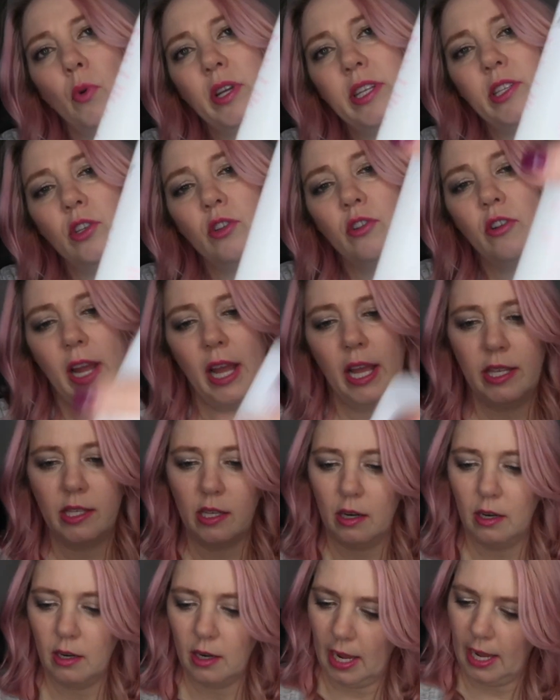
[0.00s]

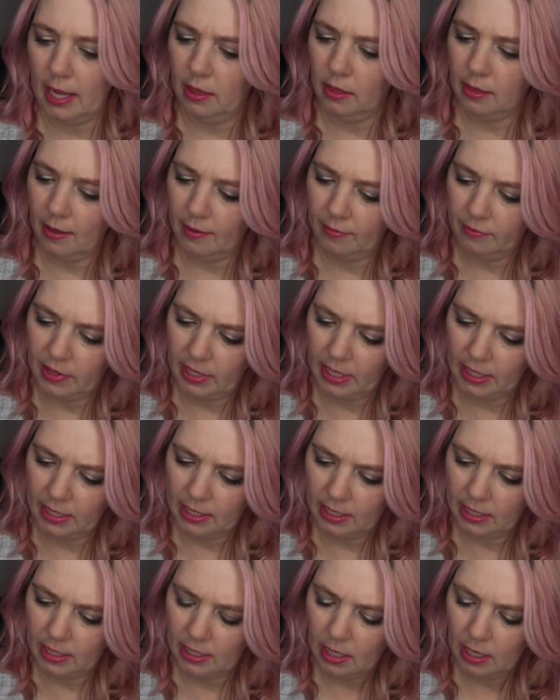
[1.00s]
moisturizer. I love
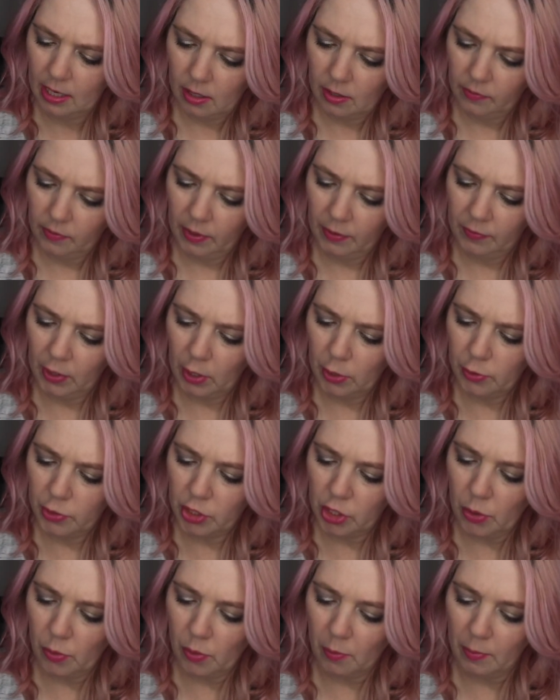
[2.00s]
this.
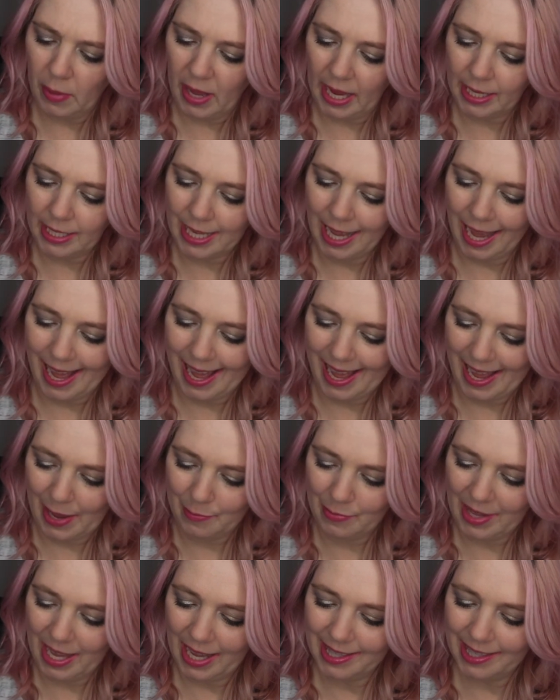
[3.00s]
Refuse to obey
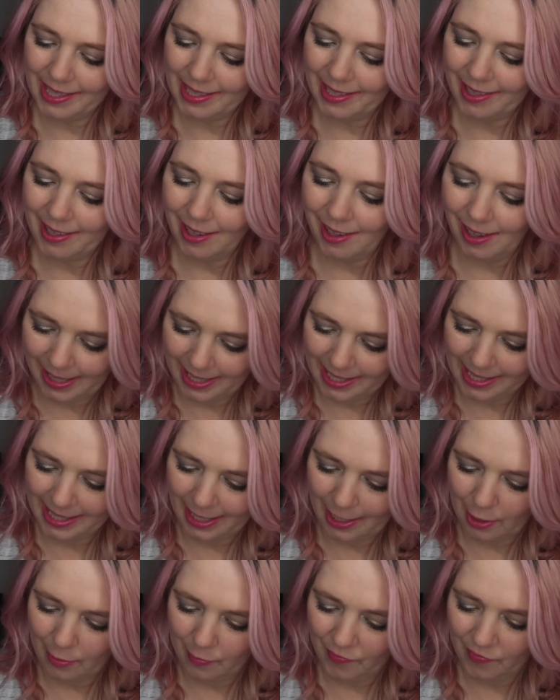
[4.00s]
time. That's
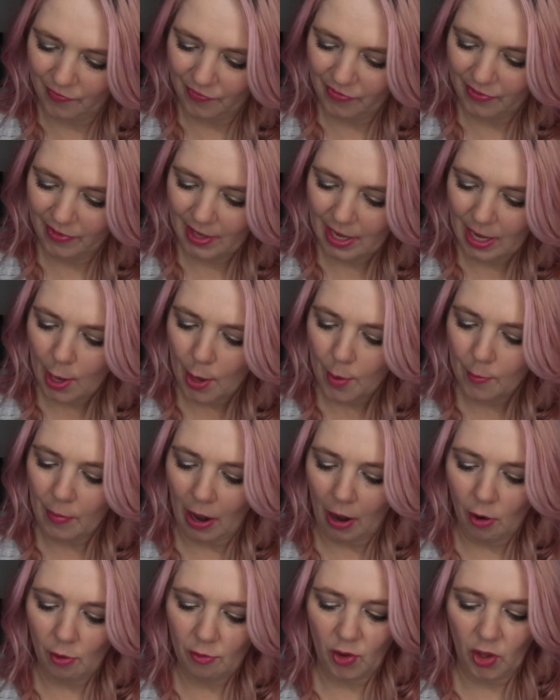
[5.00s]
awesome.
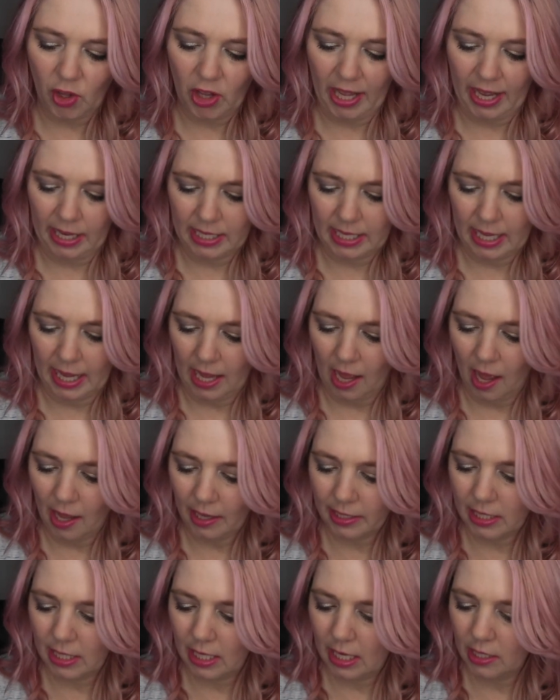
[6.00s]
Powerful
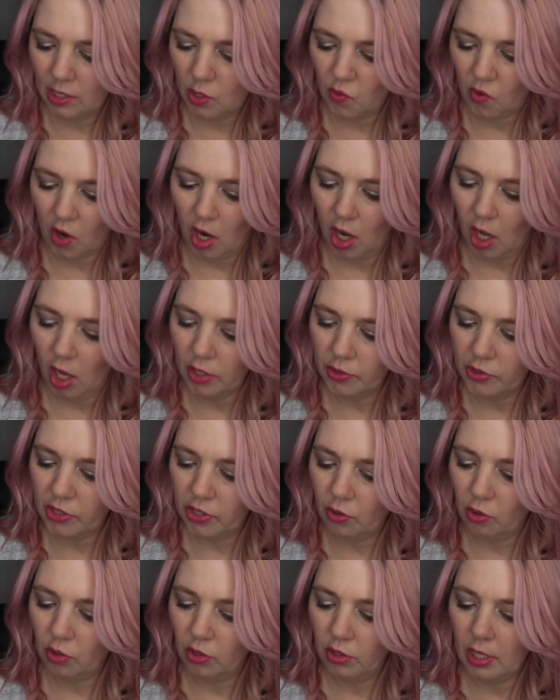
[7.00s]
antioxidants for all
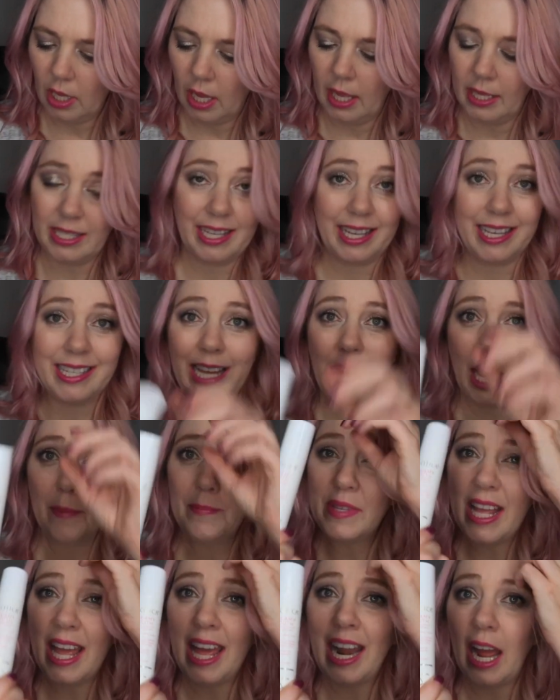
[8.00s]
skin
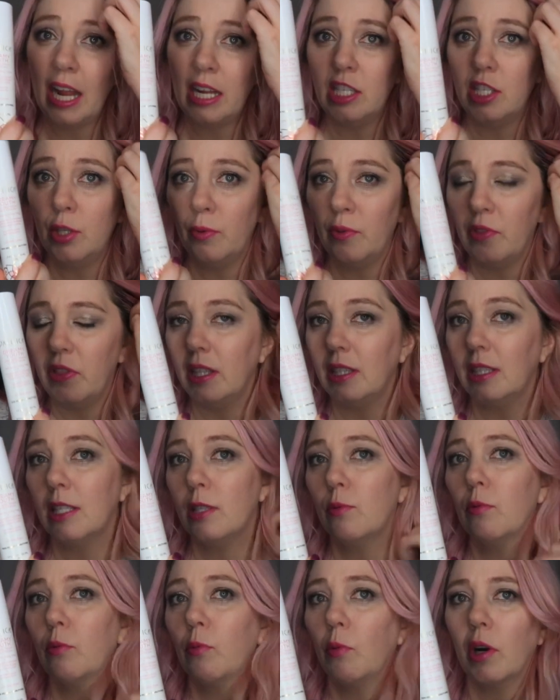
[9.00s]
types. And I do think
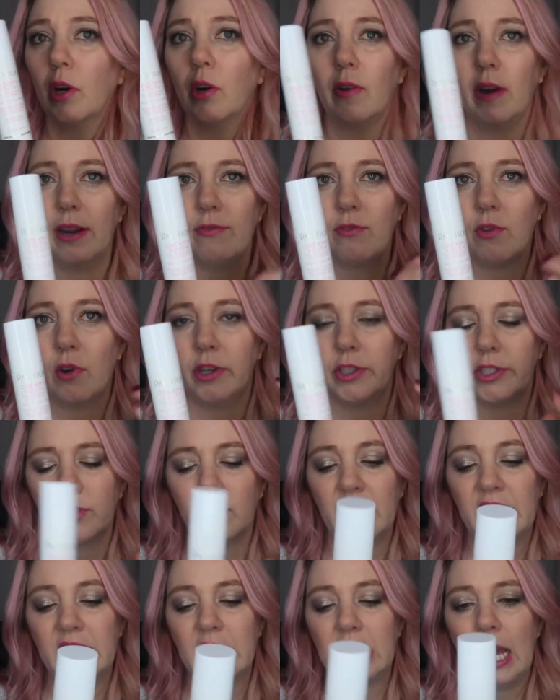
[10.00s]
this would work great for all
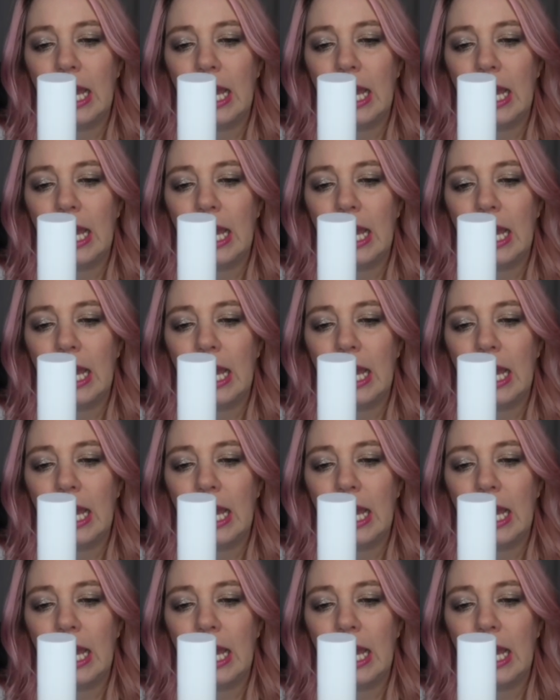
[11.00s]
skin